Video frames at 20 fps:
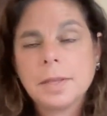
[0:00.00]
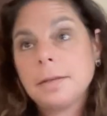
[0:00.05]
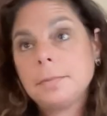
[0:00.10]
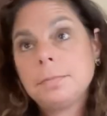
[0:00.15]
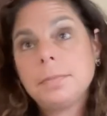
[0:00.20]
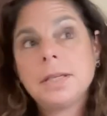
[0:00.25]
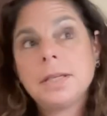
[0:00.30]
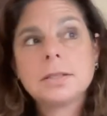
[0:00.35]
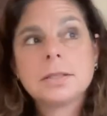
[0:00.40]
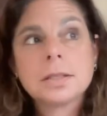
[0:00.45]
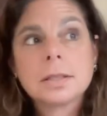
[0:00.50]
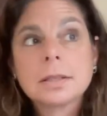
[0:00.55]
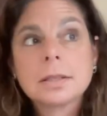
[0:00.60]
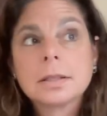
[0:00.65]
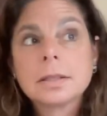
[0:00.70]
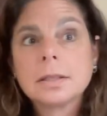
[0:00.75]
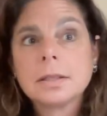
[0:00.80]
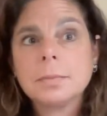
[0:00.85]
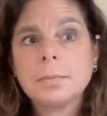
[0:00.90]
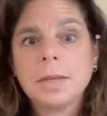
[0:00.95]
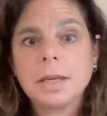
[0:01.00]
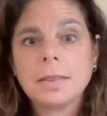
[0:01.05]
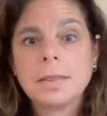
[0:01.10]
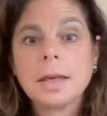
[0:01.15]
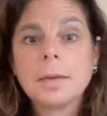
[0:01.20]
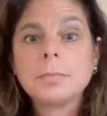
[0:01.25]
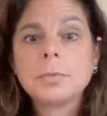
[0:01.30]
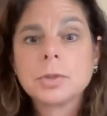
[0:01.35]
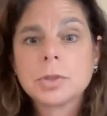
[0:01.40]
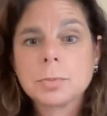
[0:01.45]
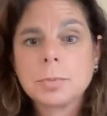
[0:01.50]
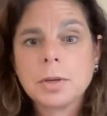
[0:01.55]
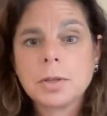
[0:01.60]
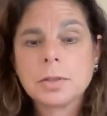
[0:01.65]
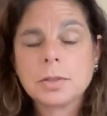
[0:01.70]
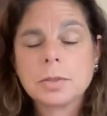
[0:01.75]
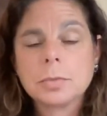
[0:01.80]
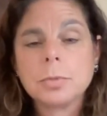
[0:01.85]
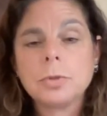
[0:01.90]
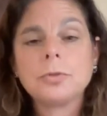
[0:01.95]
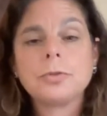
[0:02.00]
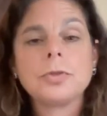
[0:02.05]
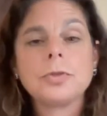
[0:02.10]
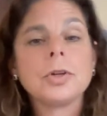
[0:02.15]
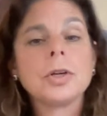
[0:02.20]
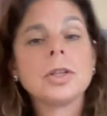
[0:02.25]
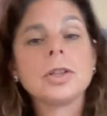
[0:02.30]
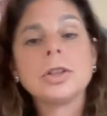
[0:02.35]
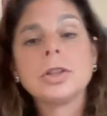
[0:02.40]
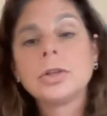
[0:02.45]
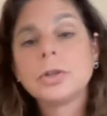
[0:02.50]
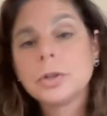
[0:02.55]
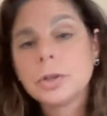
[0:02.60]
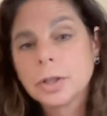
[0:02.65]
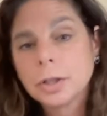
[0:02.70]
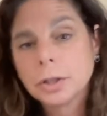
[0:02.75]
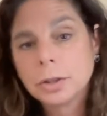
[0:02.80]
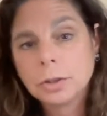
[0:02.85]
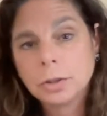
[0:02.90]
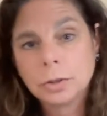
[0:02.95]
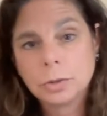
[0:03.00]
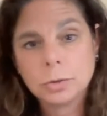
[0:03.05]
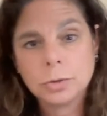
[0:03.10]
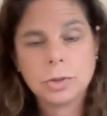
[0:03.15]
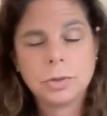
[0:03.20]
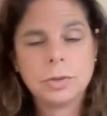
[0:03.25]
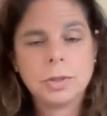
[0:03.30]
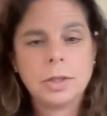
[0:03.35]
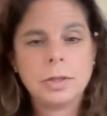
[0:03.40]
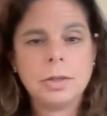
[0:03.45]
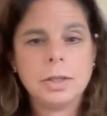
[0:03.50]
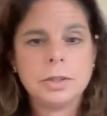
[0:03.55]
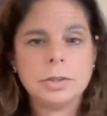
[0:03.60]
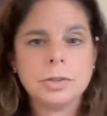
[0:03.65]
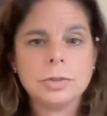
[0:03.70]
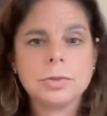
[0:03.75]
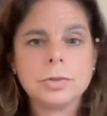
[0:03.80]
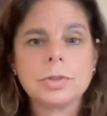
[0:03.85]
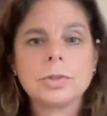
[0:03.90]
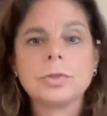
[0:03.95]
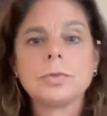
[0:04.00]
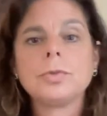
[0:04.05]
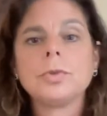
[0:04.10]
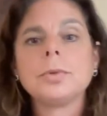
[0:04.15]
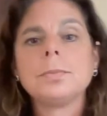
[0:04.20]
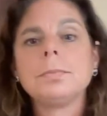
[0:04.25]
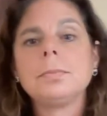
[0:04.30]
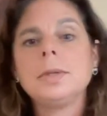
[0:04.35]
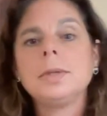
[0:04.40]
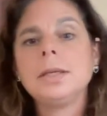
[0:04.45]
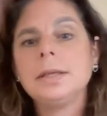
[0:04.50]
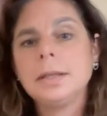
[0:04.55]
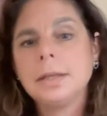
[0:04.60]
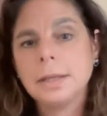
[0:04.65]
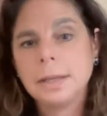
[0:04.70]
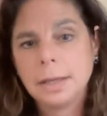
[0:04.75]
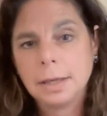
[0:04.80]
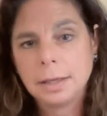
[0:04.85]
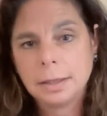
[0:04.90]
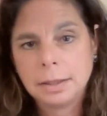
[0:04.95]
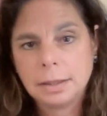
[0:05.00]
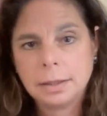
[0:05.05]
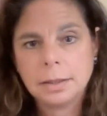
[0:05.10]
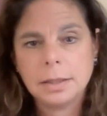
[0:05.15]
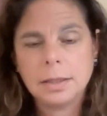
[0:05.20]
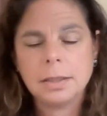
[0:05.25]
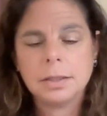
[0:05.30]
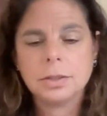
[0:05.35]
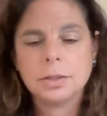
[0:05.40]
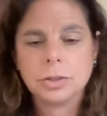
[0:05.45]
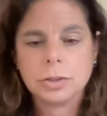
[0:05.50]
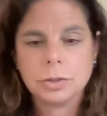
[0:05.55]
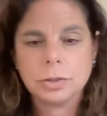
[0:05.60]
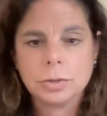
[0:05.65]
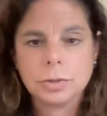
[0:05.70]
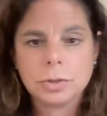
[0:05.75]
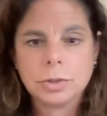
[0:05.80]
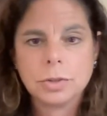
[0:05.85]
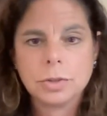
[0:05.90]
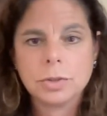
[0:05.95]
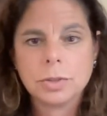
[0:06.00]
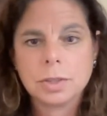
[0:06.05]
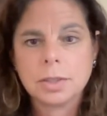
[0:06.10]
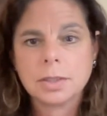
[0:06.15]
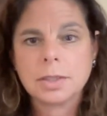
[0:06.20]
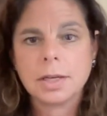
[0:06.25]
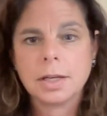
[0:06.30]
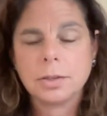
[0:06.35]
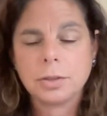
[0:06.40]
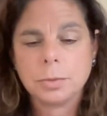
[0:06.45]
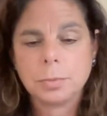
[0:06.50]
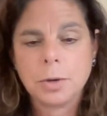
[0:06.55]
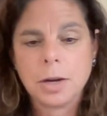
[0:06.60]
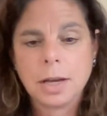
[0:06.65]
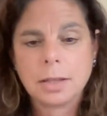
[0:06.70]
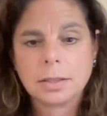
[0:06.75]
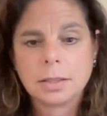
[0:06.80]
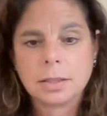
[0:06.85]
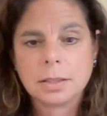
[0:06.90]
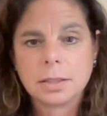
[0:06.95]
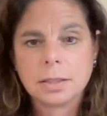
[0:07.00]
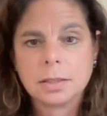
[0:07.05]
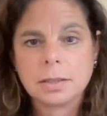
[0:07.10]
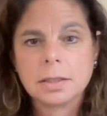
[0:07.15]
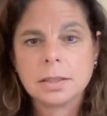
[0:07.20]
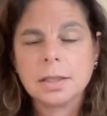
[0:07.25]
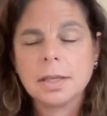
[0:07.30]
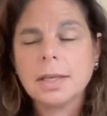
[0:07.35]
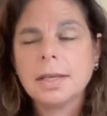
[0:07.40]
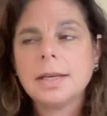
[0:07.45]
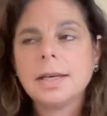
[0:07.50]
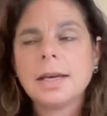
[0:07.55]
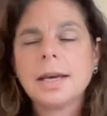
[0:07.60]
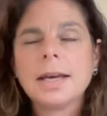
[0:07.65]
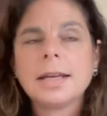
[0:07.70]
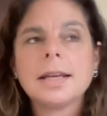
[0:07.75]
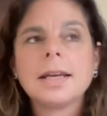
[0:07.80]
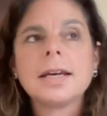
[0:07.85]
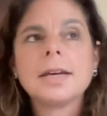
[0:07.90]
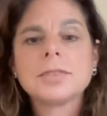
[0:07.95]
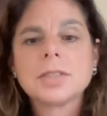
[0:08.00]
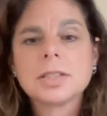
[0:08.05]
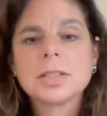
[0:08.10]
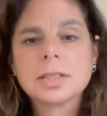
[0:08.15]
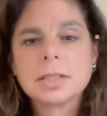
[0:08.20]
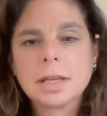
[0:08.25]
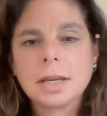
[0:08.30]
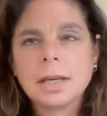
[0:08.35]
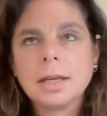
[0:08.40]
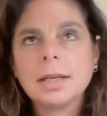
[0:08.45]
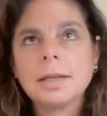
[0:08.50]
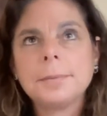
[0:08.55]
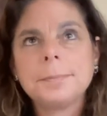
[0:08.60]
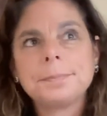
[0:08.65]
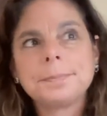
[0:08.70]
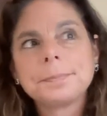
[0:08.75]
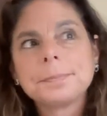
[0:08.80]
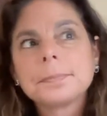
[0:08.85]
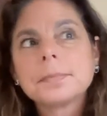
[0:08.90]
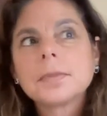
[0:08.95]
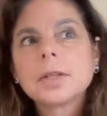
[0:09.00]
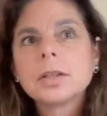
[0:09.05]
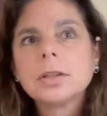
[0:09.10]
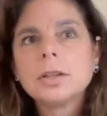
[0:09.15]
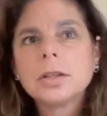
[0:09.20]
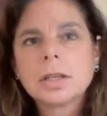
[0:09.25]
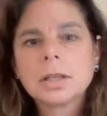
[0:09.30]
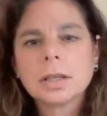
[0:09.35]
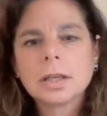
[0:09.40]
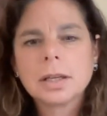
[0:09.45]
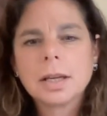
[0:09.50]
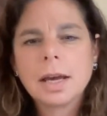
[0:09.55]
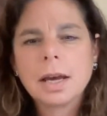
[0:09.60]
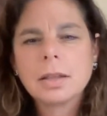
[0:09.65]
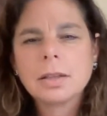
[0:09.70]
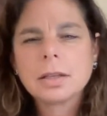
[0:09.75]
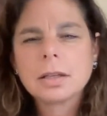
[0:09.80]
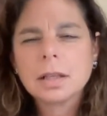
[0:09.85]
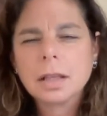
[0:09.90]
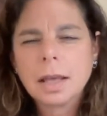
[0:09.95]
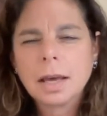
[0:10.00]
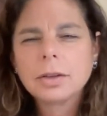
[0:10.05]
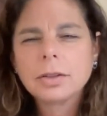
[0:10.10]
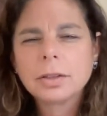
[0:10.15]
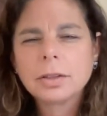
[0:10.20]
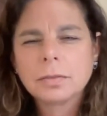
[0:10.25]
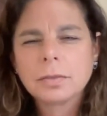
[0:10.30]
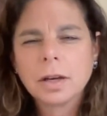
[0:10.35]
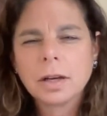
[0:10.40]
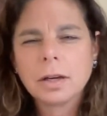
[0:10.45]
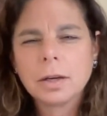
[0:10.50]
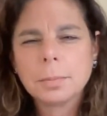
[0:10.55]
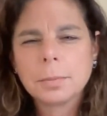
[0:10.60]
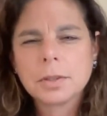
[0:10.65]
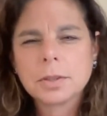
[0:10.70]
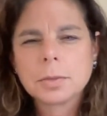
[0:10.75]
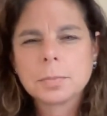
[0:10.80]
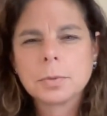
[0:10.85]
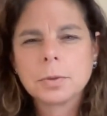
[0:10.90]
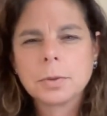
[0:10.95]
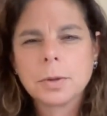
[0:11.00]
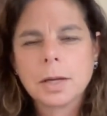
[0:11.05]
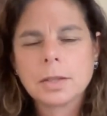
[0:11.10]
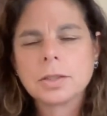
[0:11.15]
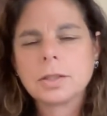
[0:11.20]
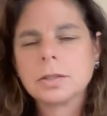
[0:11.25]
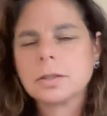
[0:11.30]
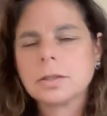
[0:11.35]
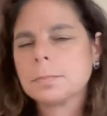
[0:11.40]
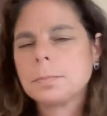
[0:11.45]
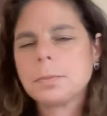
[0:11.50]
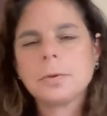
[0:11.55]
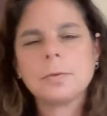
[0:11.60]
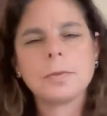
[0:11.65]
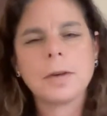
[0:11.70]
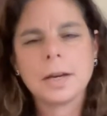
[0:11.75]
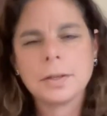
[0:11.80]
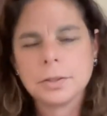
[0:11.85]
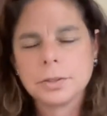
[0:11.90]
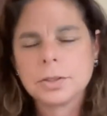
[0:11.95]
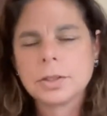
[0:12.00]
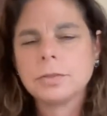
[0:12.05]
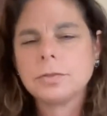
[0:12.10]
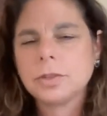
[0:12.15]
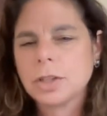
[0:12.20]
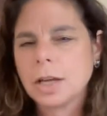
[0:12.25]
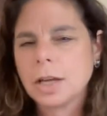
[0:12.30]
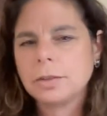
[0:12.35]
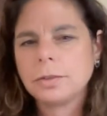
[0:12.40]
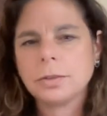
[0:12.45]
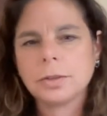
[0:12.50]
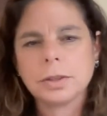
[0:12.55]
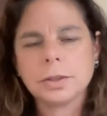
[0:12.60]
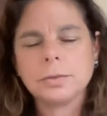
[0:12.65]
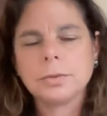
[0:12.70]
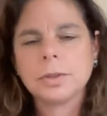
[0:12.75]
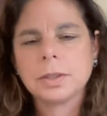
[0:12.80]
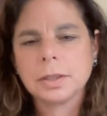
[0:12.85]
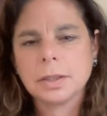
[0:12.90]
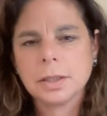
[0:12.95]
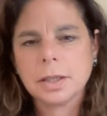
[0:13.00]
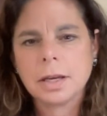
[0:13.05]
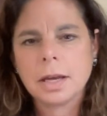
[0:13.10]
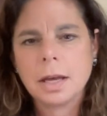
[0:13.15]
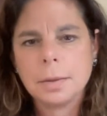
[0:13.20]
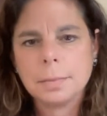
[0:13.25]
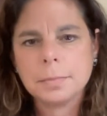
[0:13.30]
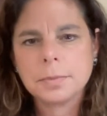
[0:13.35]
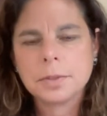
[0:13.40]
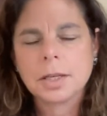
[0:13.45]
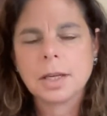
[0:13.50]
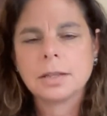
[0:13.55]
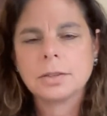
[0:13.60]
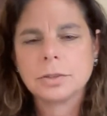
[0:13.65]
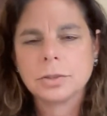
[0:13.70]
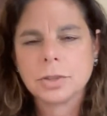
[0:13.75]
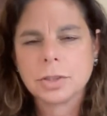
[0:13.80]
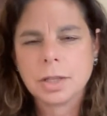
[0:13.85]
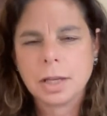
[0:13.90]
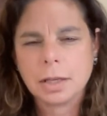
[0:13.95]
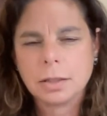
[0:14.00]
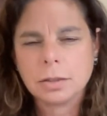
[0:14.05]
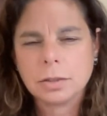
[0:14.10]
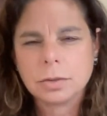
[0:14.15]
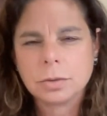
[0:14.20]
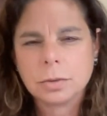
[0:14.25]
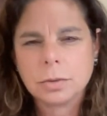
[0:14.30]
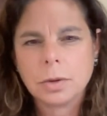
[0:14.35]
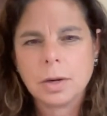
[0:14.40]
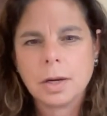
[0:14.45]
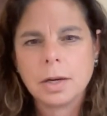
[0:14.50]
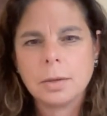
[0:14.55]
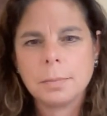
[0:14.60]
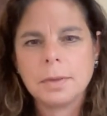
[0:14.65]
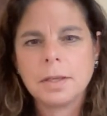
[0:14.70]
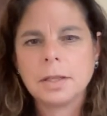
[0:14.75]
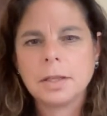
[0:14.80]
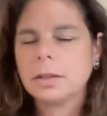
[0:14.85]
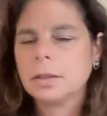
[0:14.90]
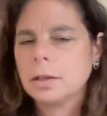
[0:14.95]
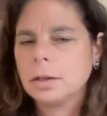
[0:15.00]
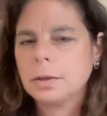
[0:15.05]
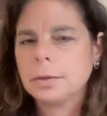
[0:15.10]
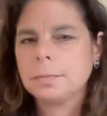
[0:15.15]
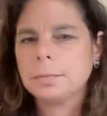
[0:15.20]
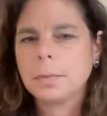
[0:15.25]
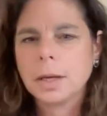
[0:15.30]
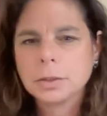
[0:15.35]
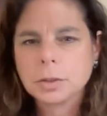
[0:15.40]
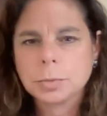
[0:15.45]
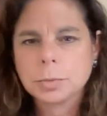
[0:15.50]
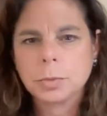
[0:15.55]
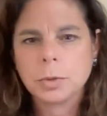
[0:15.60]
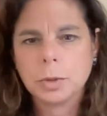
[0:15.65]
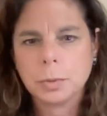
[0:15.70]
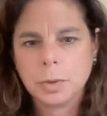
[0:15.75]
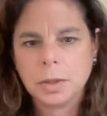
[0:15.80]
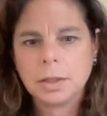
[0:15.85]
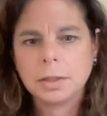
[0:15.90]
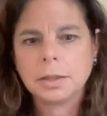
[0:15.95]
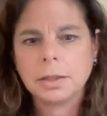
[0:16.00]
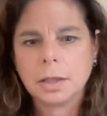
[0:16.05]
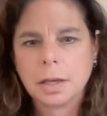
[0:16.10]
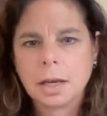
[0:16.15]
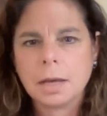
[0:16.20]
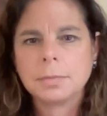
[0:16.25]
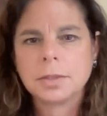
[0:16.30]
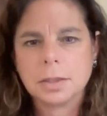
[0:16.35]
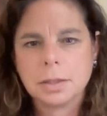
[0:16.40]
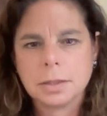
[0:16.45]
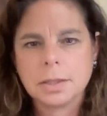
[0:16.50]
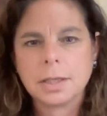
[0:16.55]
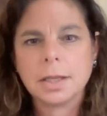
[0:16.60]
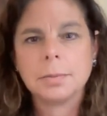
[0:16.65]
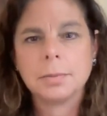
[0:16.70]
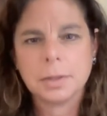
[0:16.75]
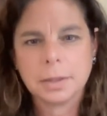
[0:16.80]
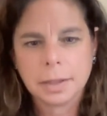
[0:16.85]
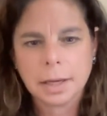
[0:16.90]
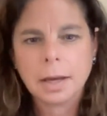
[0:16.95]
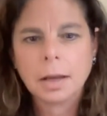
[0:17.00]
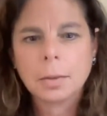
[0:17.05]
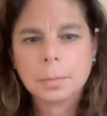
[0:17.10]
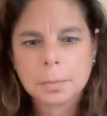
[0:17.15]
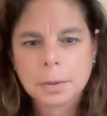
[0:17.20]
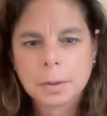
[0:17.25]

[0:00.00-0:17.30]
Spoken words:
basically make them responsible for alerting you to their issues and remediating the issues using standard practices. And I have to say, looking at how the cloud environments progressed, the providers have generally really come to understand this requirement, and they're much more willing to come to the table and help.